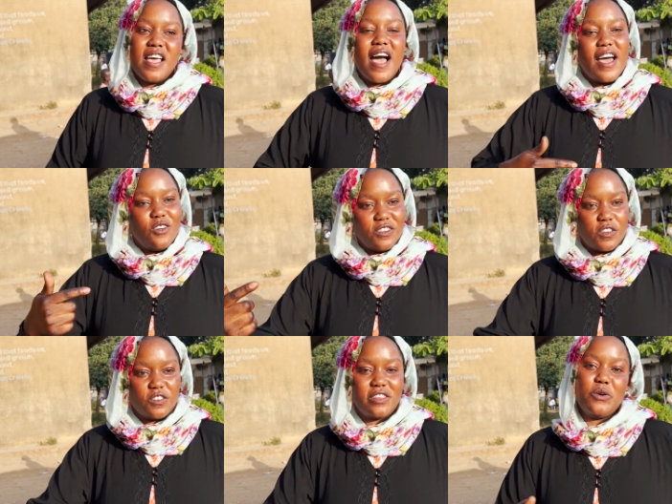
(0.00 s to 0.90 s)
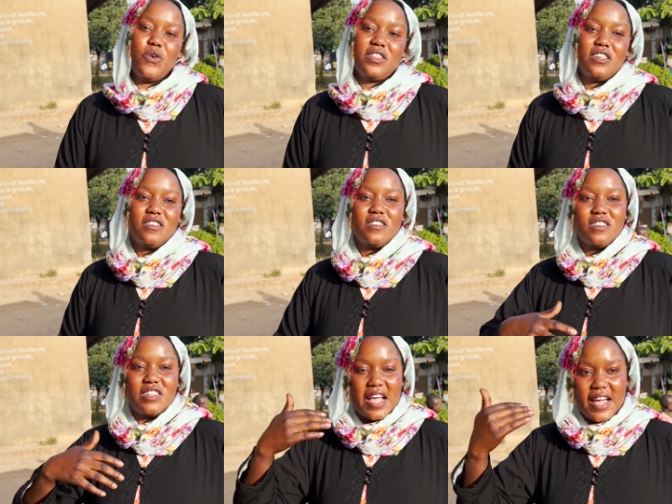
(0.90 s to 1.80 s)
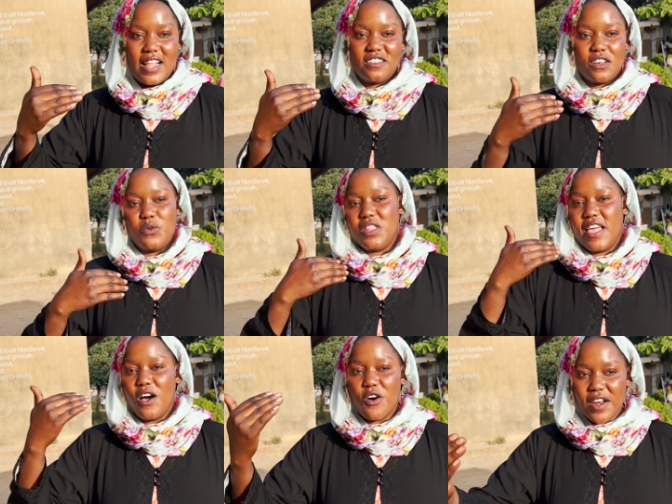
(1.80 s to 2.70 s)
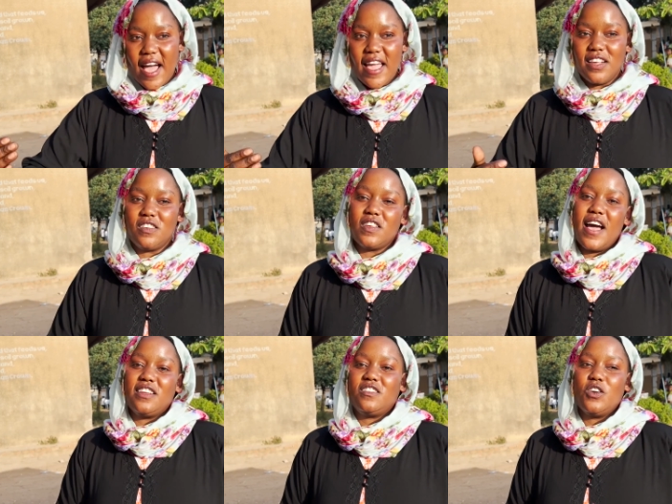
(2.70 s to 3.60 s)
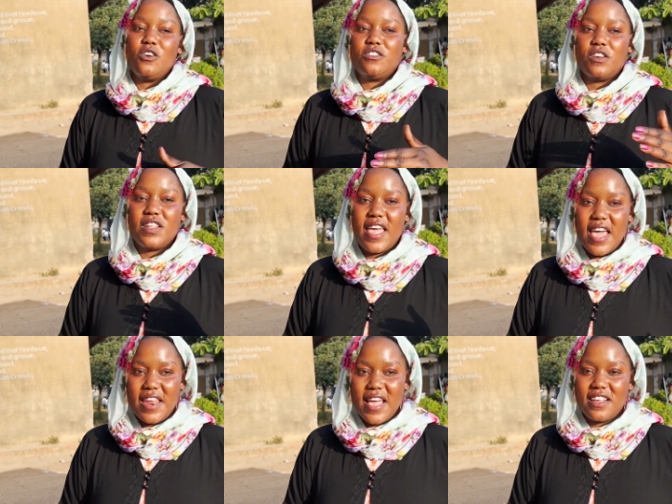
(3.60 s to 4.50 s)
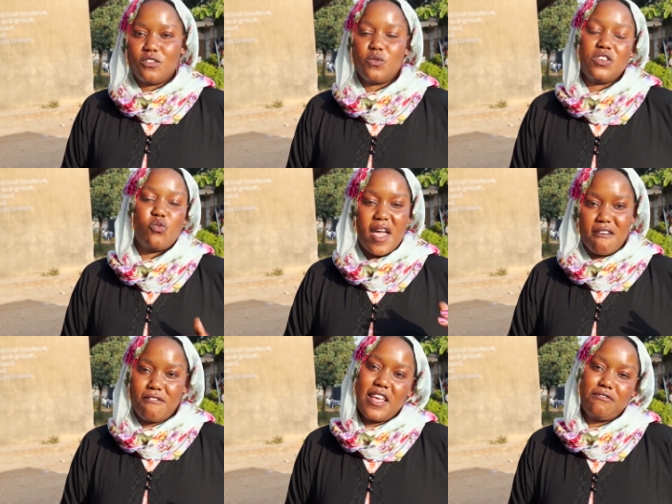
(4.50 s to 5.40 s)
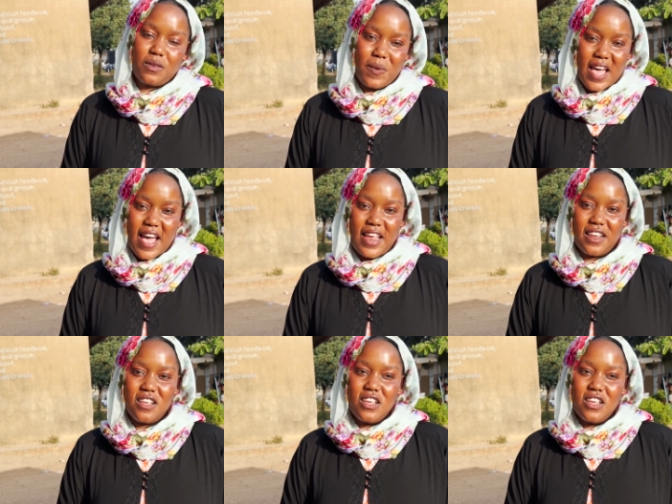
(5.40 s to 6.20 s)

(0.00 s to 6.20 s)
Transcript: and also see what is the culture with their own eyes and see also the areas which we have left behind.